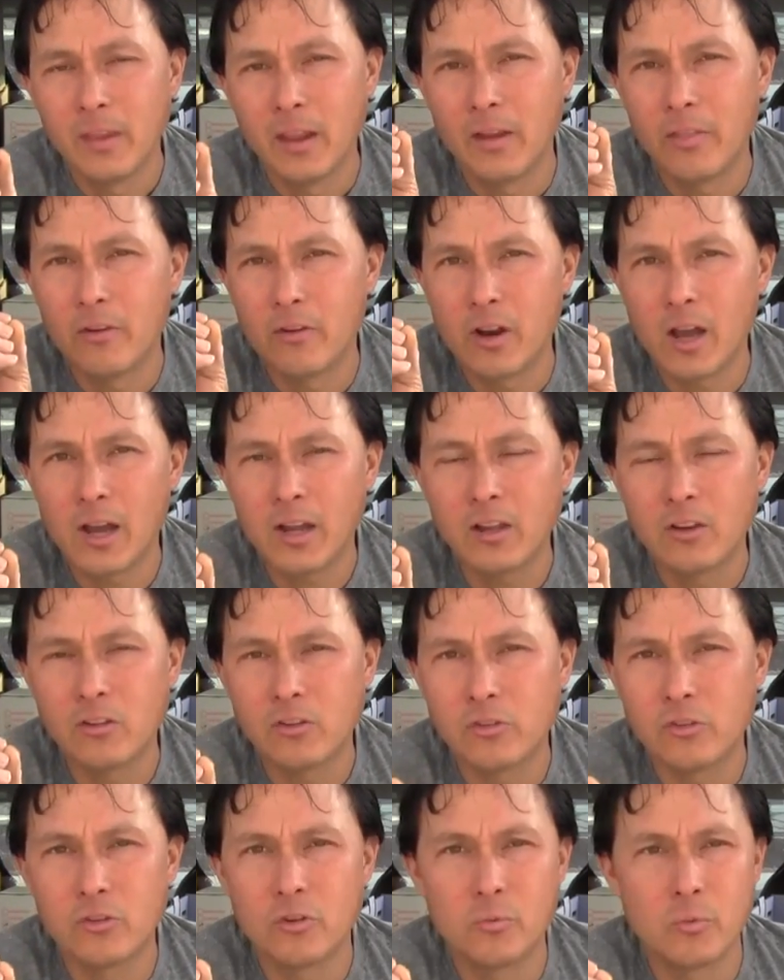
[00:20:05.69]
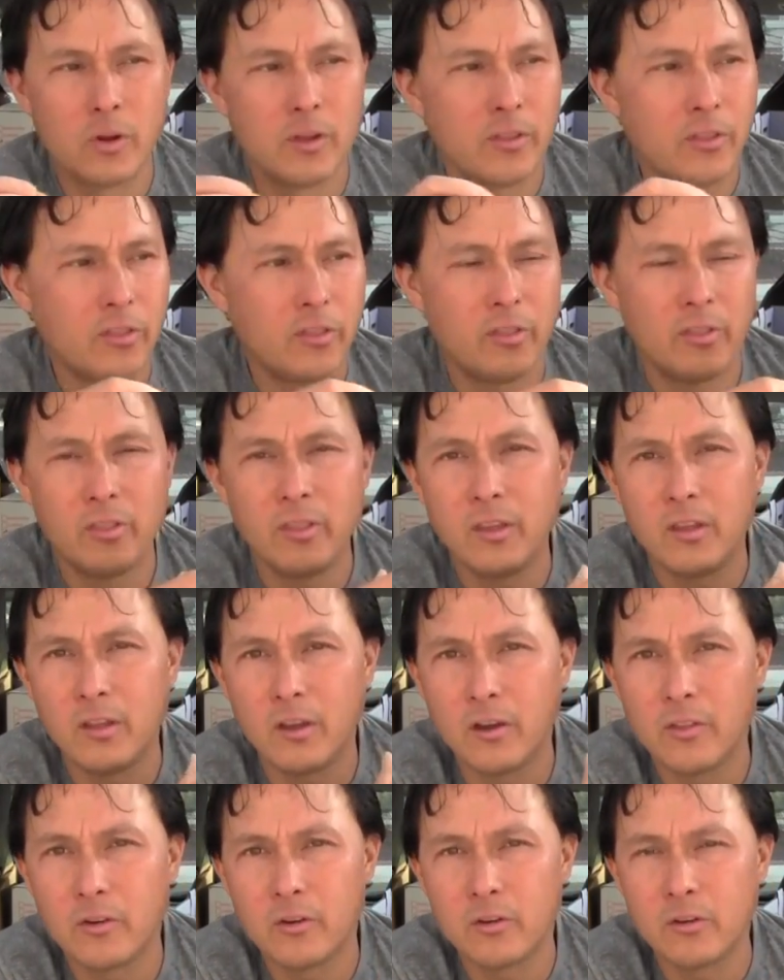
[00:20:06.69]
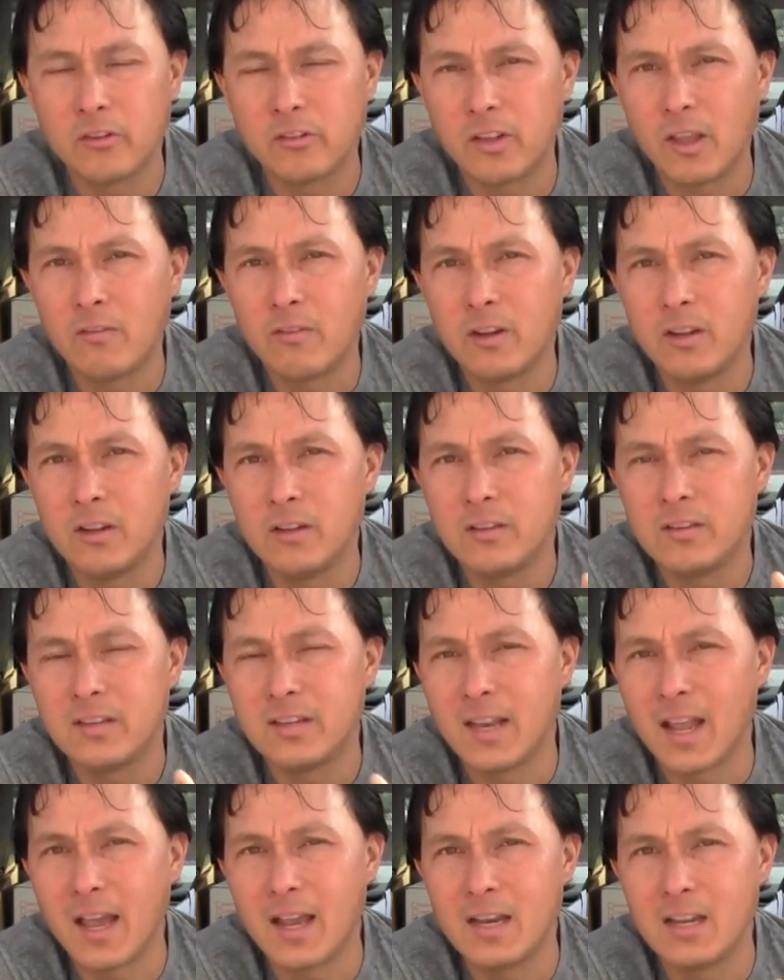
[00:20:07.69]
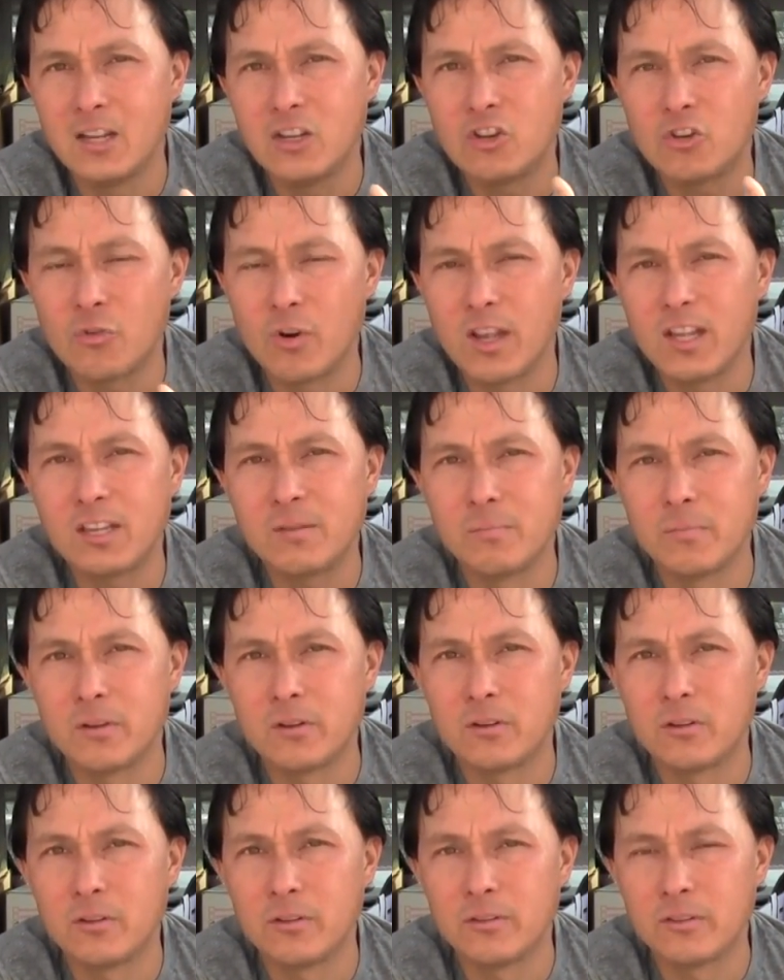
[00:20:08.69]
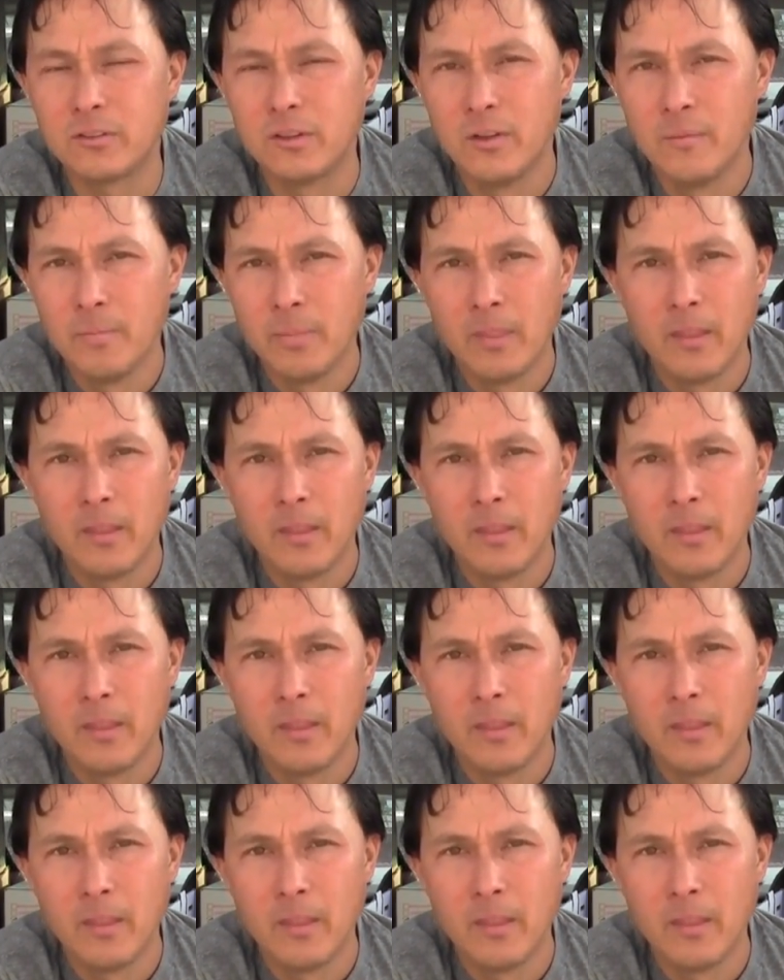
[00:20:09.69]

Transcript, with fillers: and they're not concerned with the other seventy to ninety trace minerals